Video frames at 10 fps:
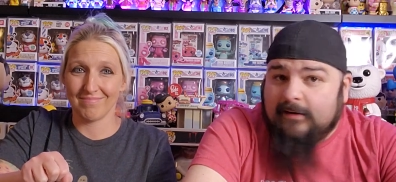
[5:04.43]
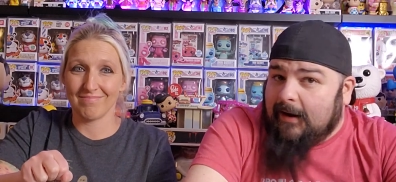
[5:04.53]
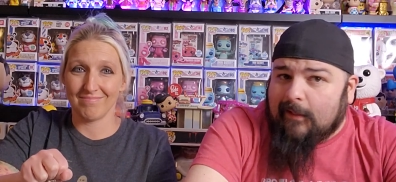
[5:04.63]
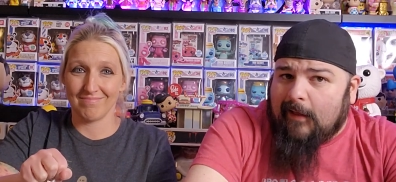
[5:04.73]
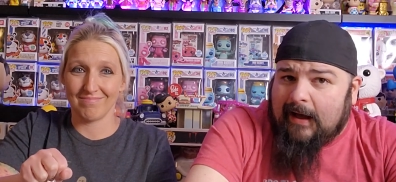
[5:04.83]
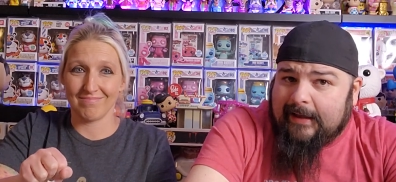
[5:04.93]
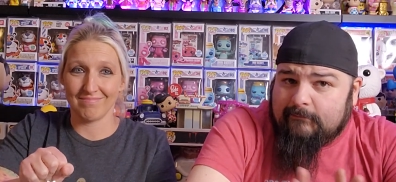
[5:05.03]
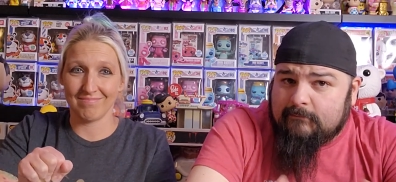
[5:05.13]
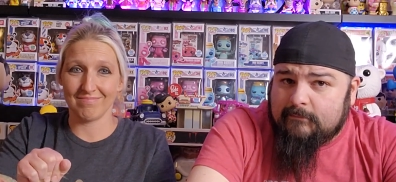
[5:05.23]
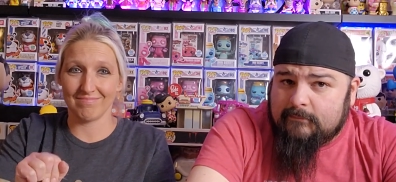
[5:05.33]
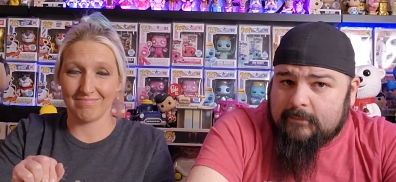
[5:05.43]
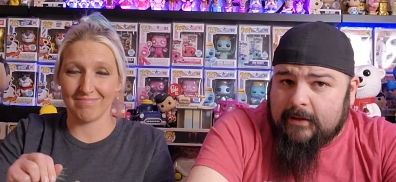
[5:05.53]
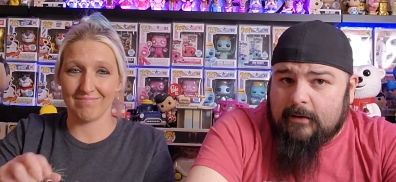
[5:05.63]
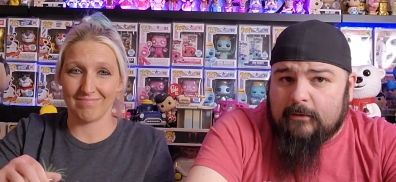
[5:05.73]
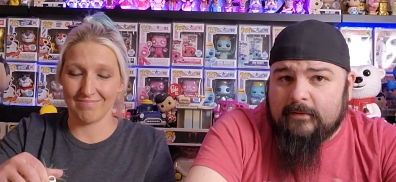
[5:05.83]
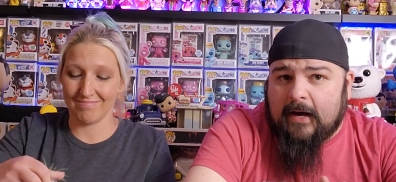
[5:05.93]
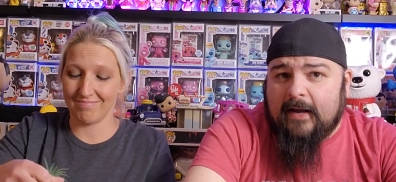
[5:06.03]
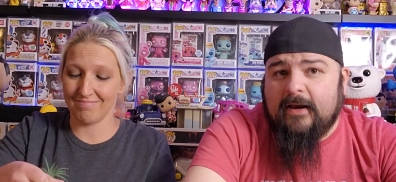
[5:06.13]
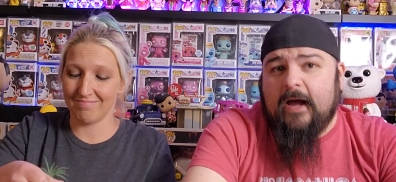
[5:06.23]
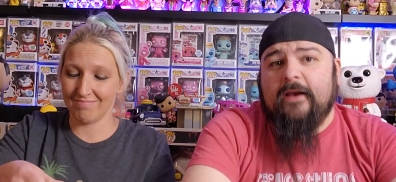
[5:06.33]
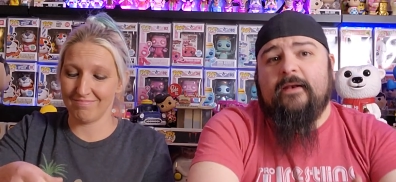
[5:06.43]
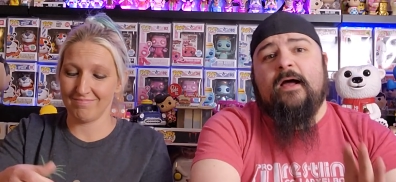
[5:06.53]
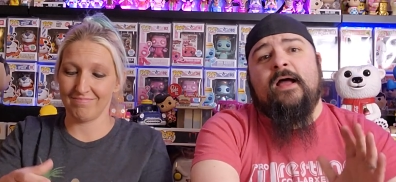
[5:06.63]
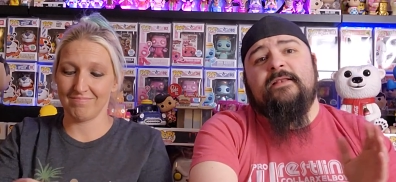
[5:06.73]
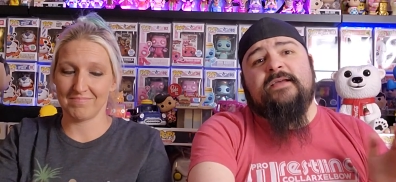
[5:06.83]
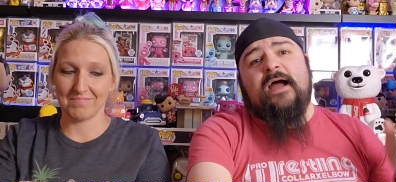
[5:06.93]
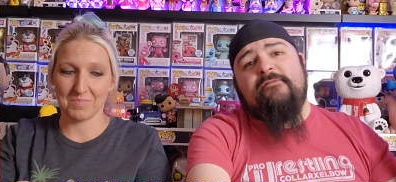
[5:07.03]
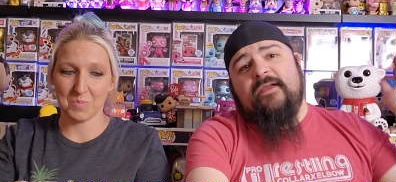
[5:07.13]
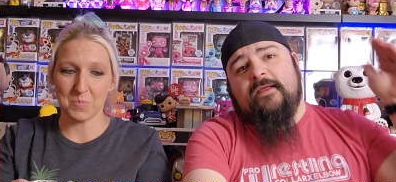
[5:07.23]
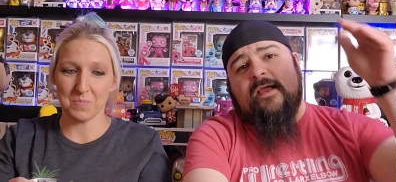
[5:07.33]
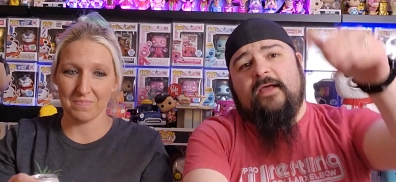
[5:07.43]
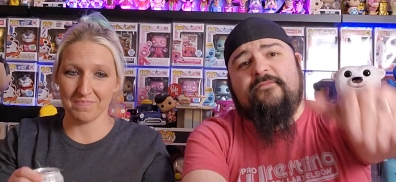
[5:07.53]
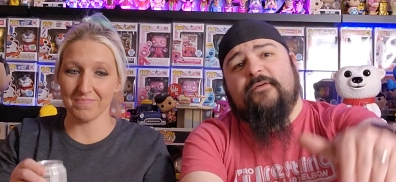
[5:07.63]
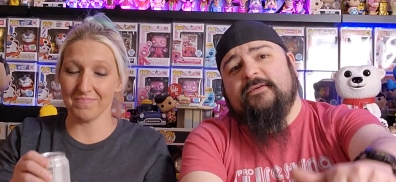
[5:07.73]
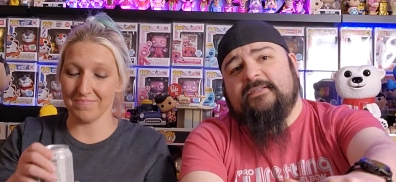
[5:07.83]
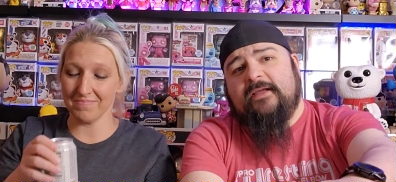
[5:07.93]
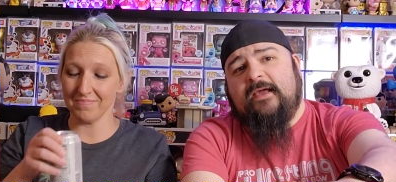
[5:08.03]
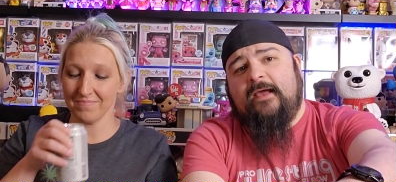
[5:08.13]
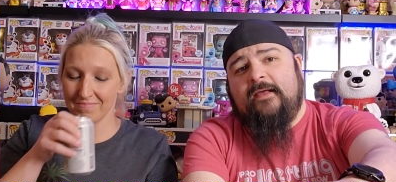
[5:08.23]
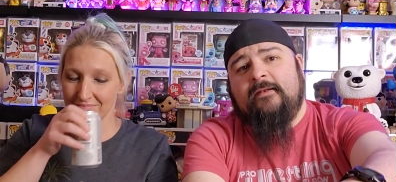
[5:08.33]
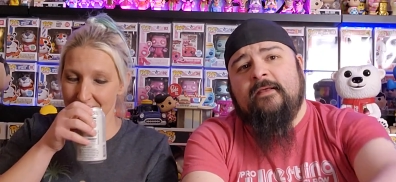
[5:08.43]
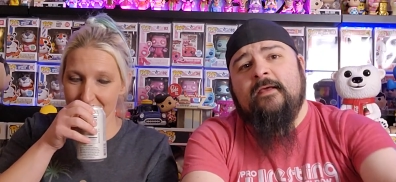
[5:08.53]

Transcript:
Speaker 1: Not a lot you know, not not not diving in head 1st mm-hmm. again.